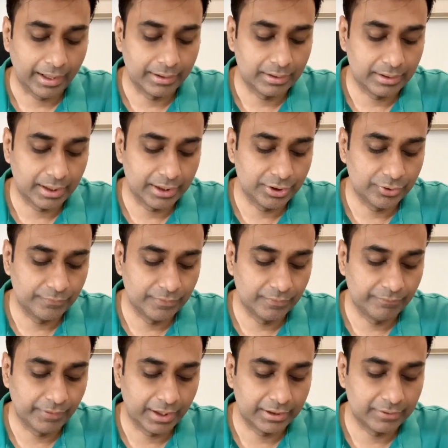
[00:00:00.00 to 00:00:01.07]
and then you
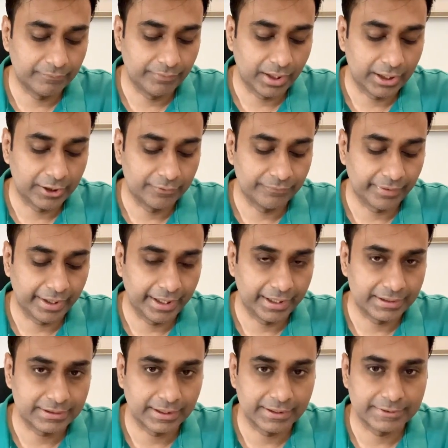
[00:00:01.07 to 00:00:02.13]
will find the value of
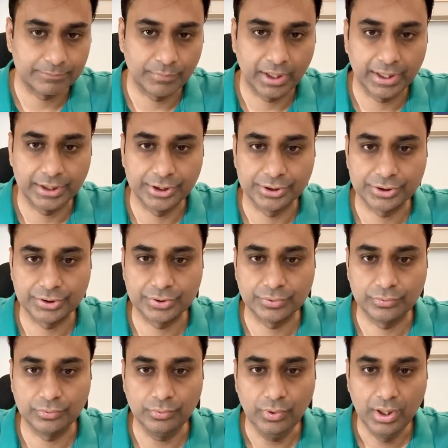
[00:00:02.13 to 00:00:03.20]
x as minus
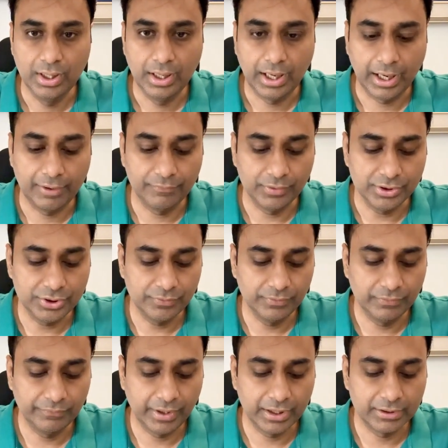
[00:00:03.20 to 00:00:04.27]
2, and once you
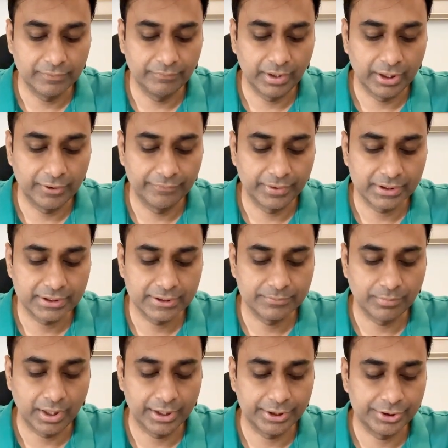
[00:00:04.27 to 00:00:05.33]
will find the value of x as
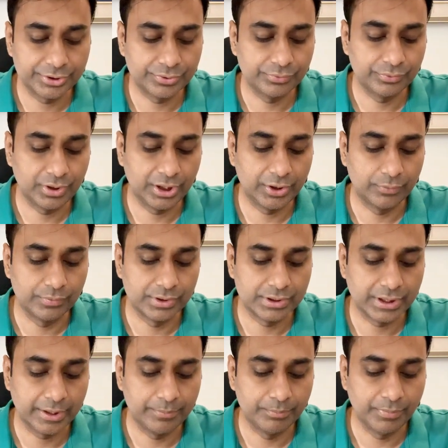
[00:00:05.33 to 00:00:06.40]
minus 2, then you will
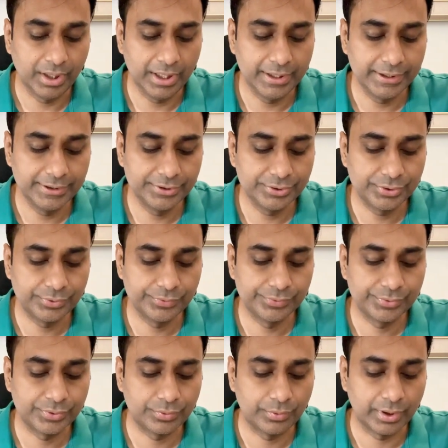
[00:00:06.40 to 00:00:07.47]
say minus 2
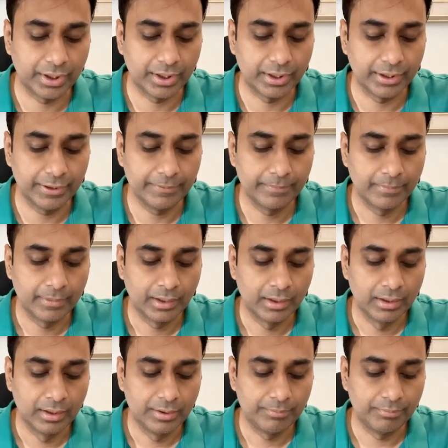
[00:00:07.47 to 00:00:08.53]
square
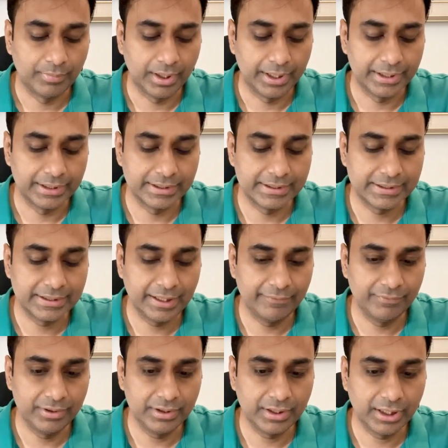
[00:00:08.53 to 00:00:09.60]
minus
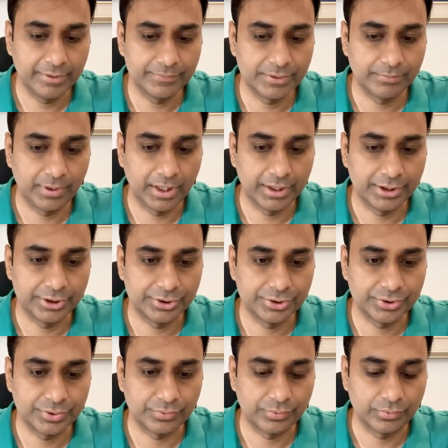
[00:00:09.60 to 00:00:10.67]
7 times
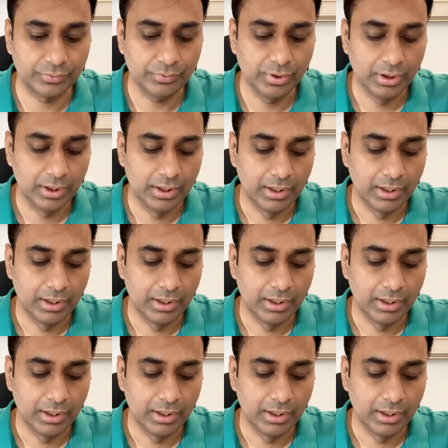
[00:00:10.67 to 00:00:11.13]
minus 2